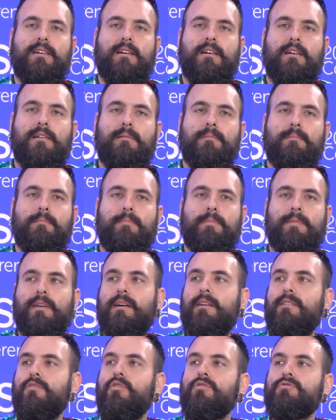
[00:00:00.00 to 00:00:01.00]

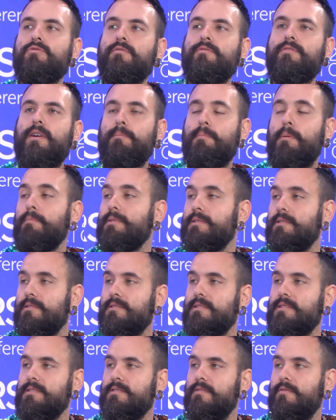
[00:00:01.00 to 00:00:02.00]
a lot of
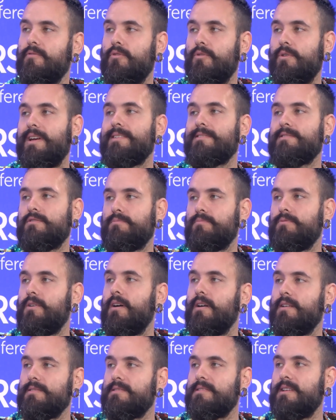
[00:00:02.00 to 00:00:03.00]
capabilities for
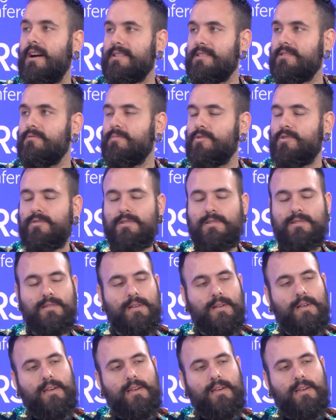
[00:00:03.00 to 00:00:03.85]
enterprise customers.